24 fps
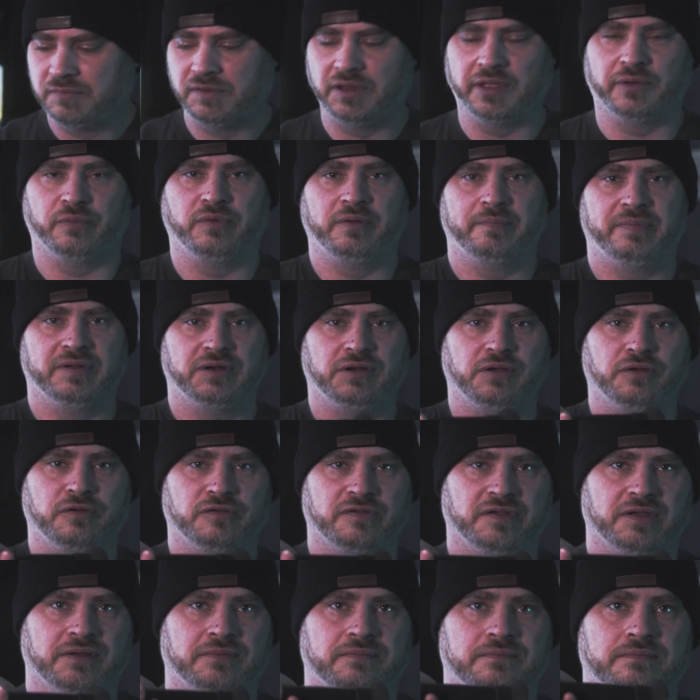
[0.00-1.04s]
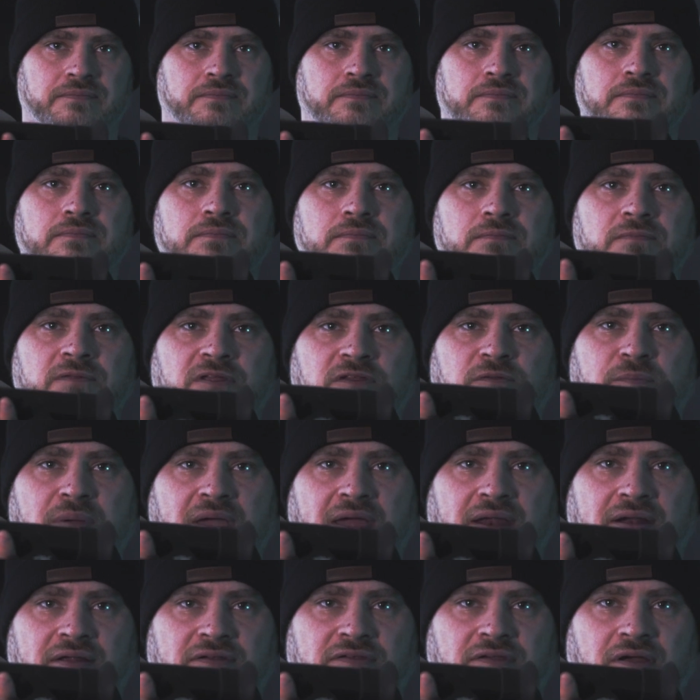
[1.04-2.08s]
that we've been using, this
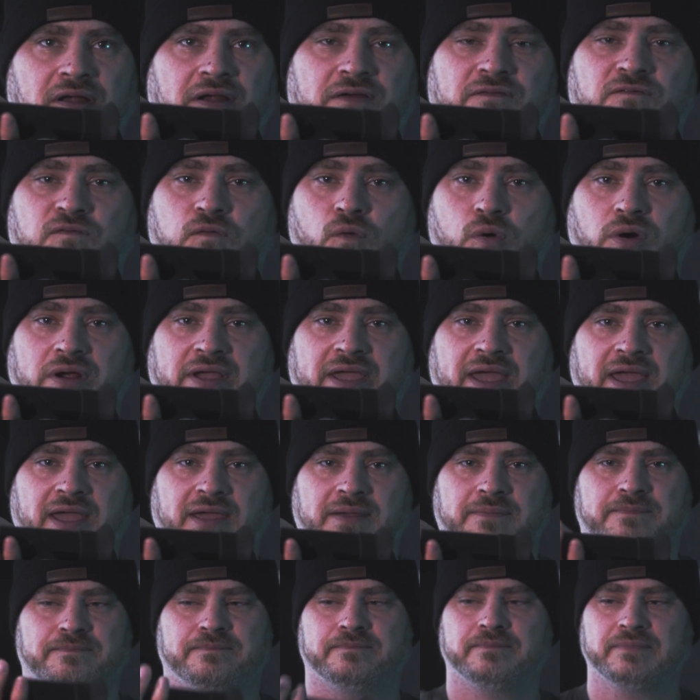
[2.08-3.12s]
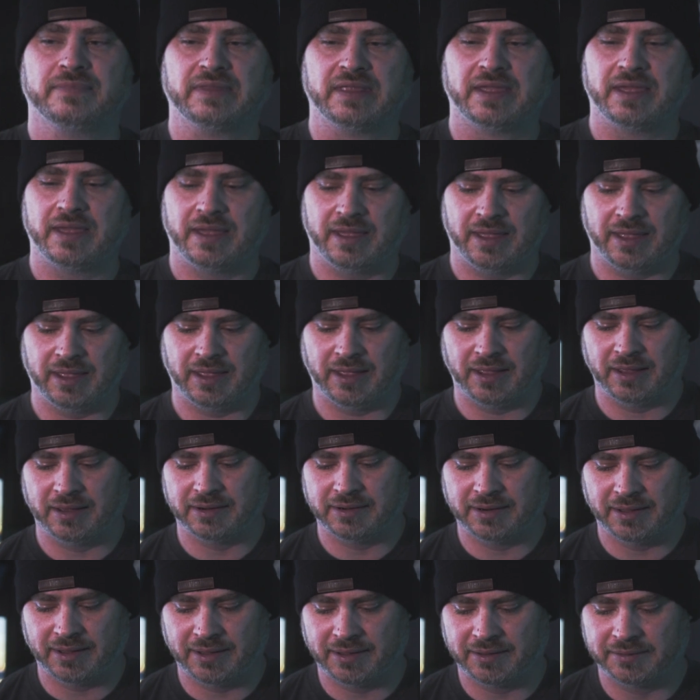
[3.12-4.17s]
Panasonic 4K,
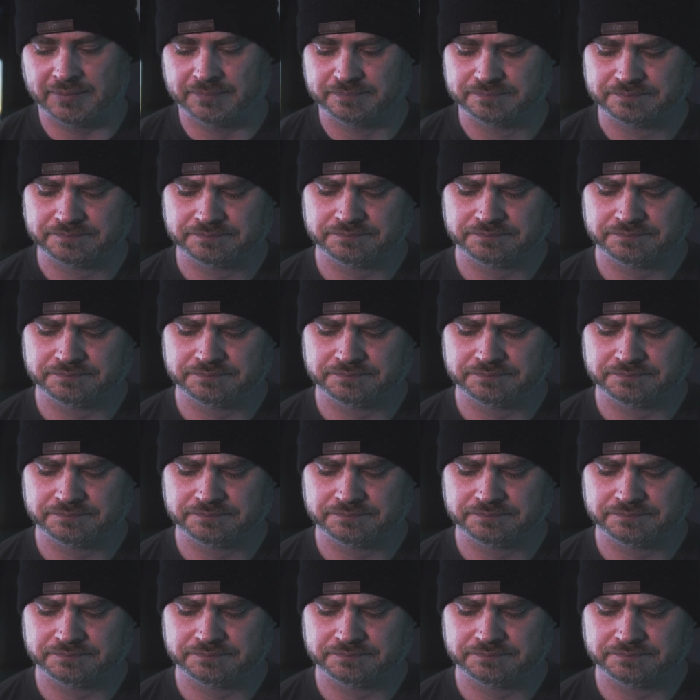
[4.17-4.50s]
and a